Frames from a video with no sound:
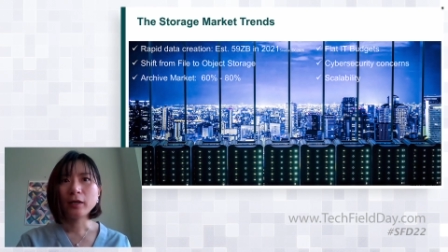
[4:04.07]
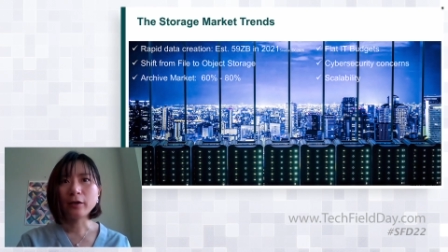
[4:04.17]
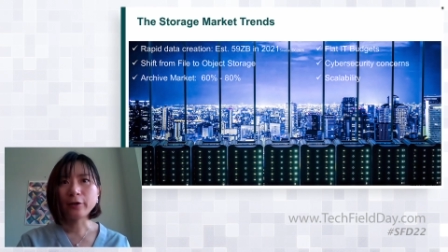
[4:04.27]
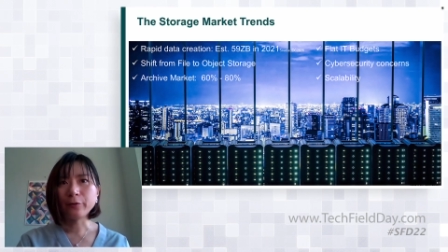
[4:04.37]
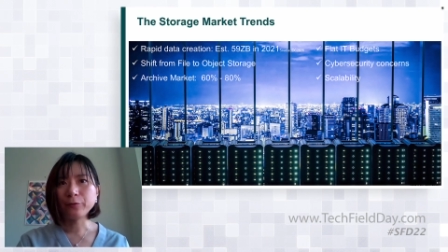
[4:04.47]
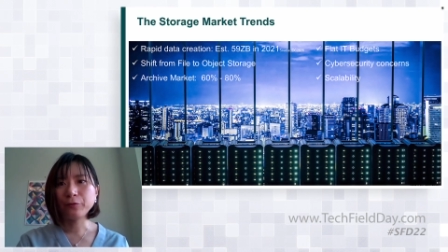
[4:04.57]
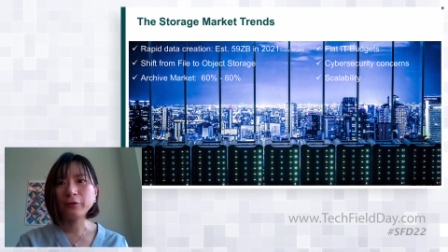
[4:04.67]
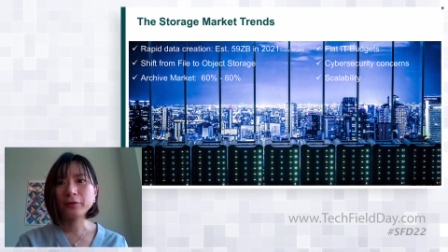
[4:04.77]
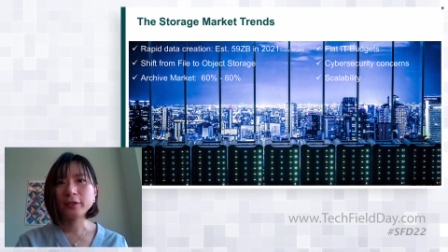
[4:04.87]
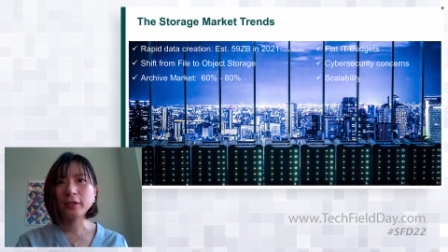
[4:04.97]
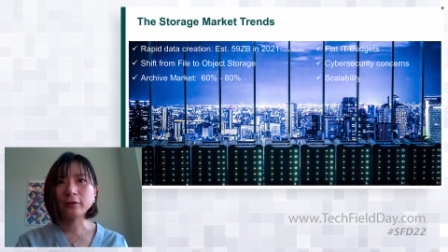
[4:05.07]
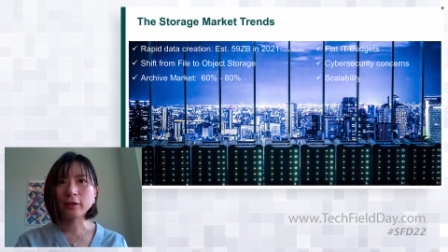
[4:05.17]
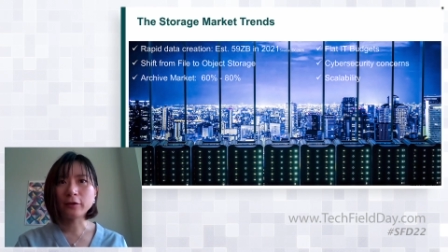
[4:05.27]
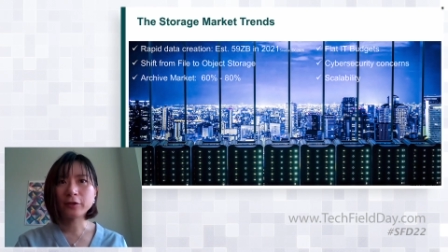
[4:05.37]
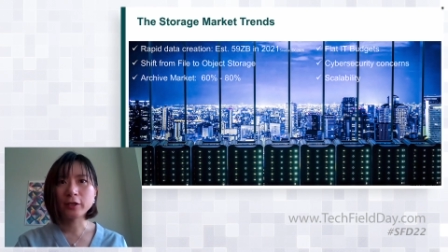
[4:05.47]
Um, we've seen a
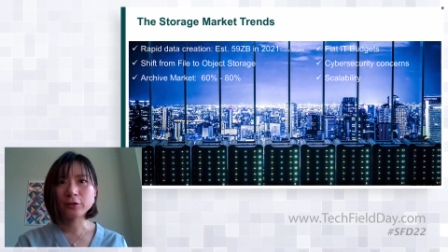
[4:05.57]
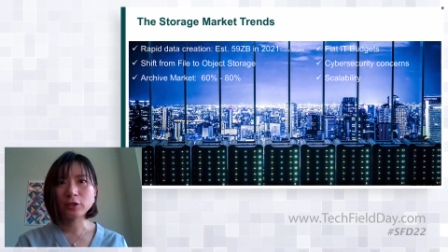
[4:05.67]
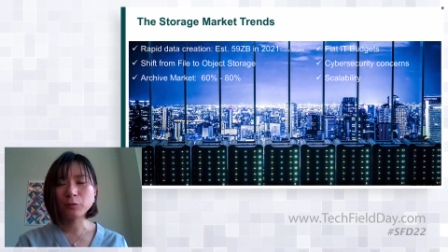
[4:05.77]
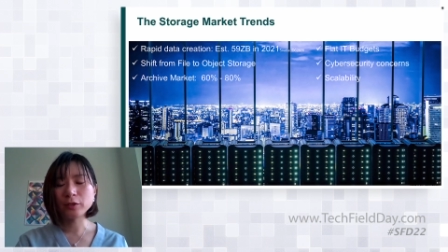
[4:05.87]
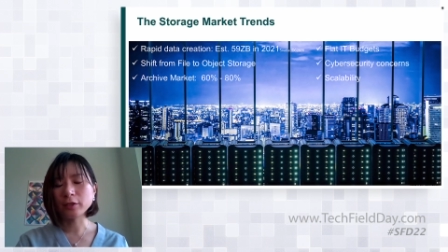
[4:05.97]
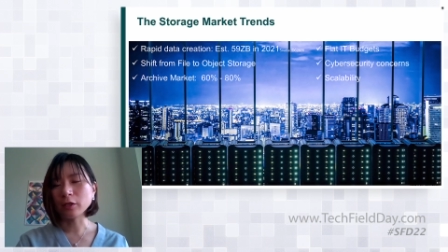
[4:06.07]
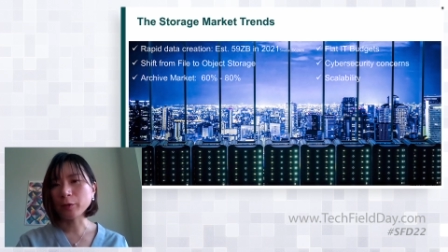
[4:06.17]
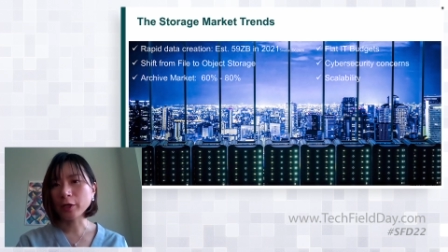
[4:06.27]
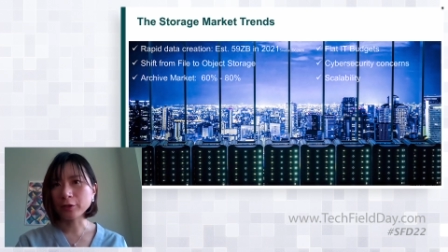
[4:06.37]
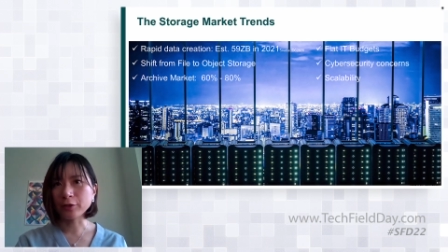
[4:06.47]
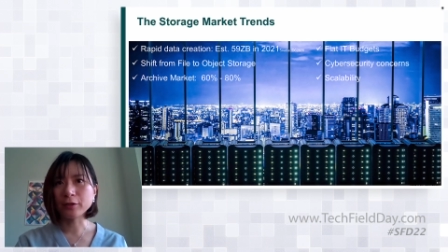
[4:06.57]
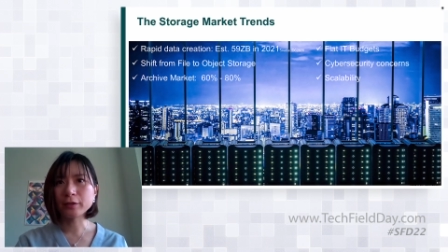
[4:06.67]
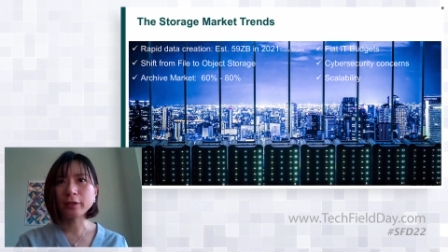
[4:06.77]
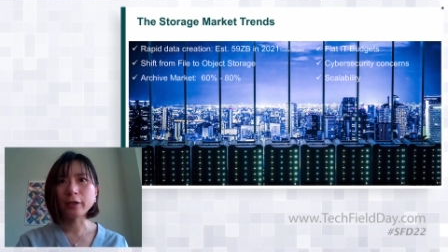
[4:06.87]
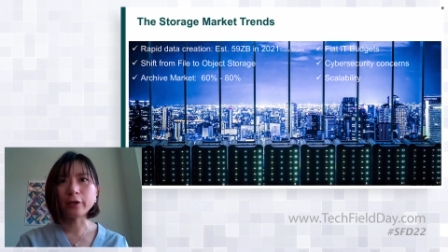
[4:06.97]
lot of customers and our
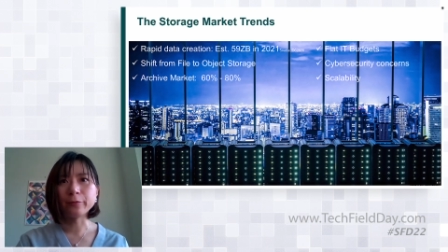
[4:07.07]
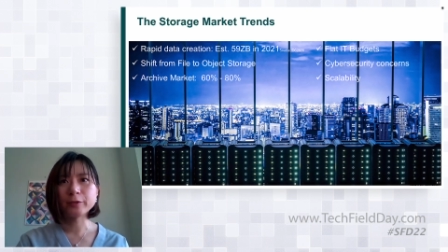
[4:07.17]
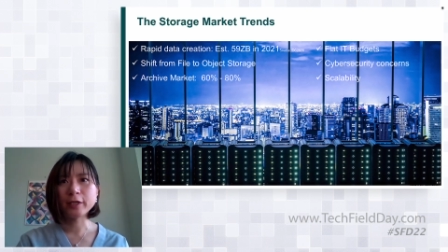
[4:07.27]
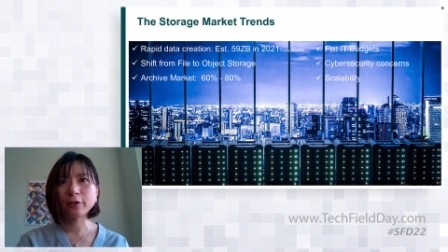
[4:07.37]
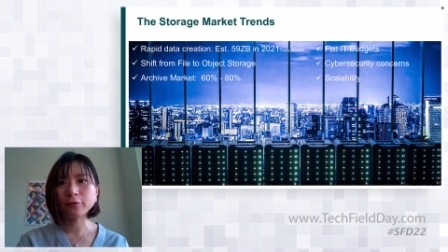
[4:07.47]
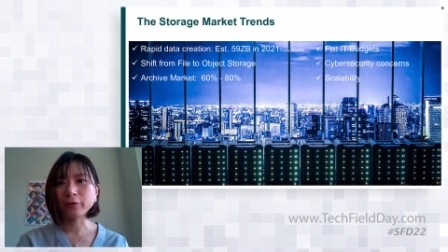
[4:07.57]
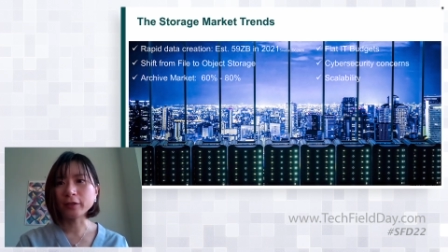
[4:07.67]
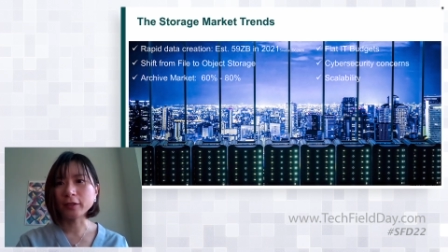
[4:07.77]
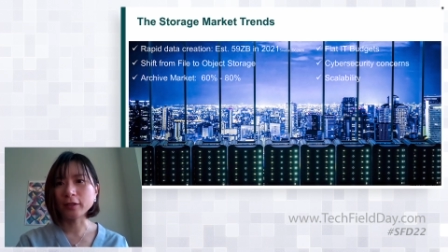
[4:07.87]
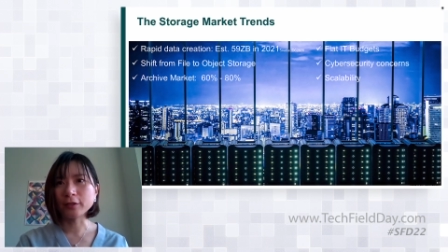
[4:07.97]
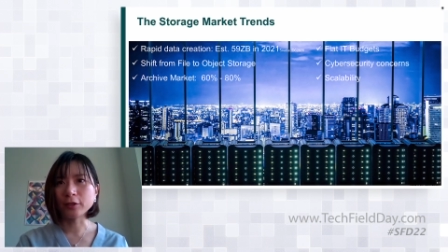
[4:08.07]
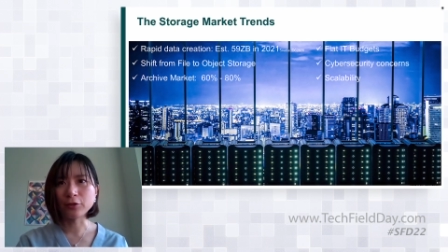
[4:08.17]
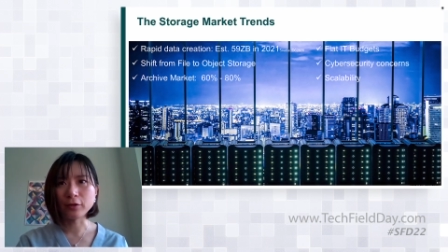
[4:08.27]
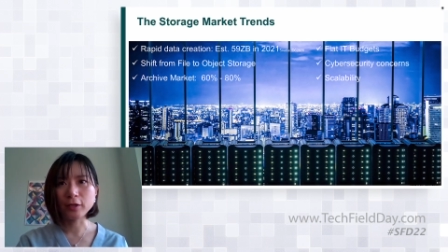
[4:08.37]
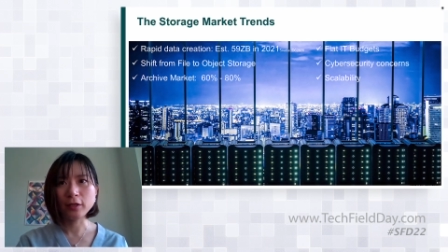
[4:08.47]
partners um, sacrificing
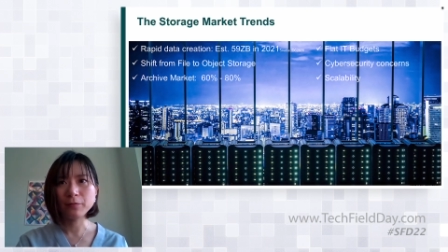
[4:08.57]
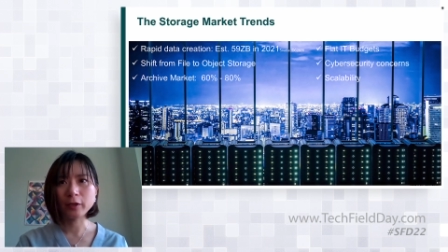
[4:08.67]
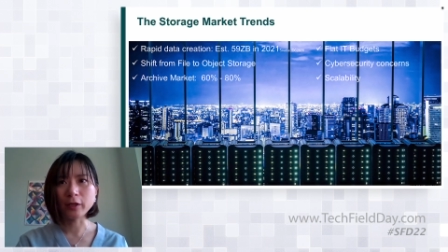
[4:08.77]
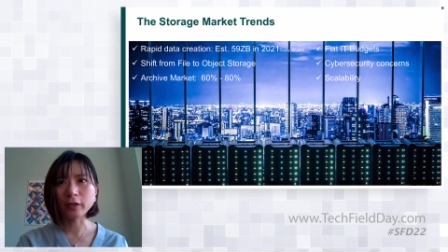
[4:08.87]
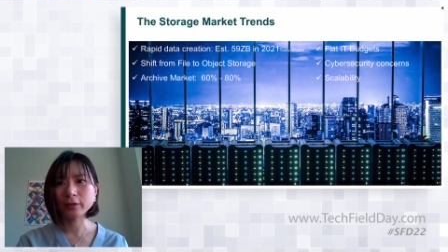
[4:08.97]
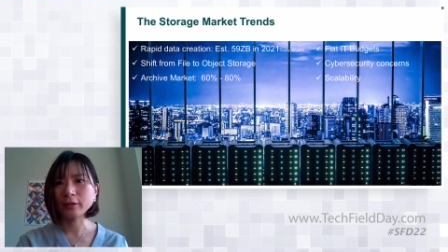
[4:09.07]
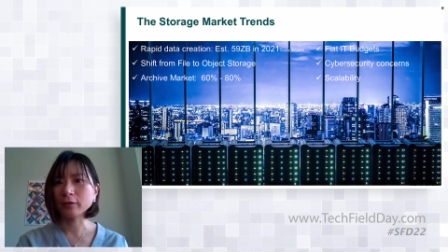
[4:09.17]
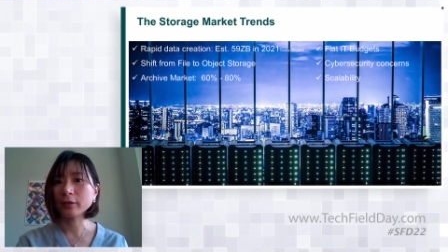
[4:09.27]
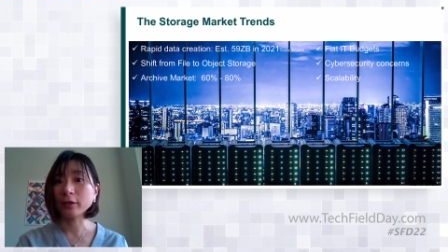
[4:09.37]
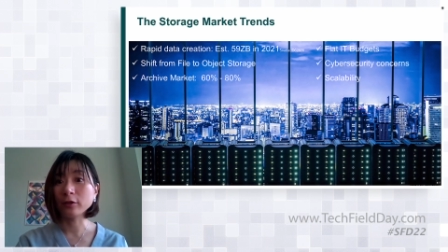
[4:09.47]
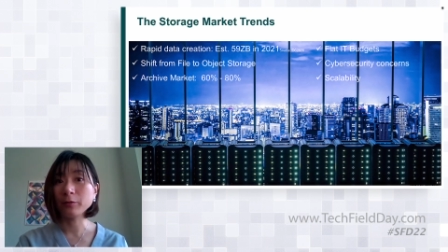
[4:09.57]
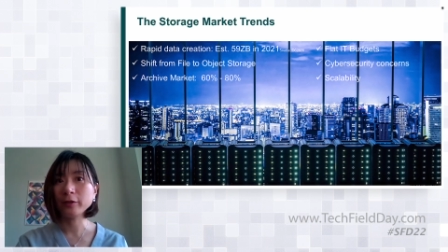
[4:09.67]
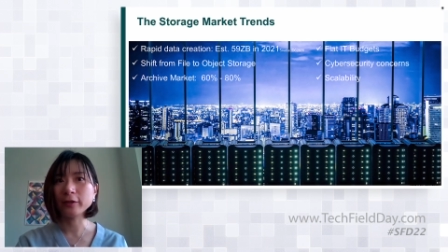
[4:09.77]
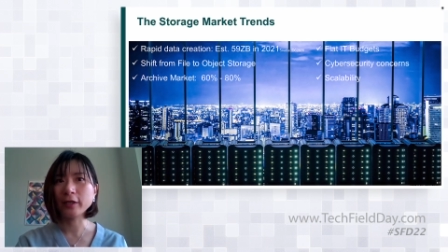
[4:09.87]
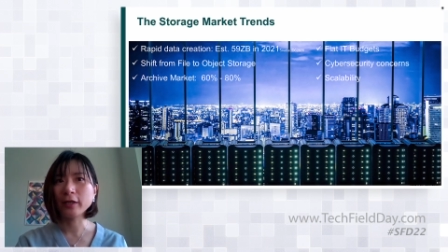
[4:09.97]
security, cost, and
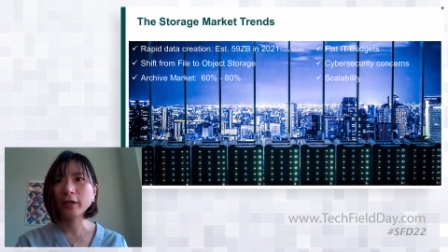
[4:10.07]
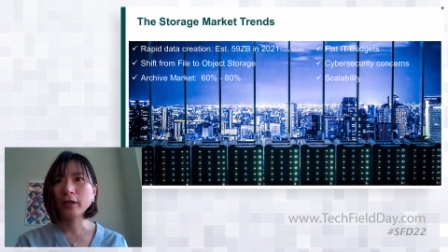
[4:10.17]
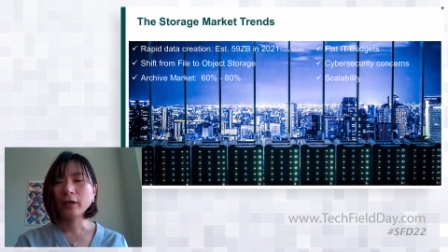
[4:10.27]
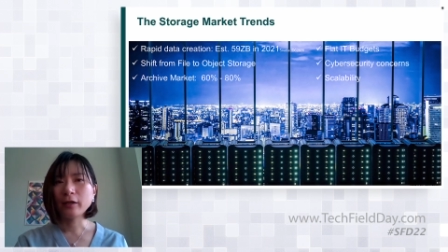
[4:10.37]
scalability.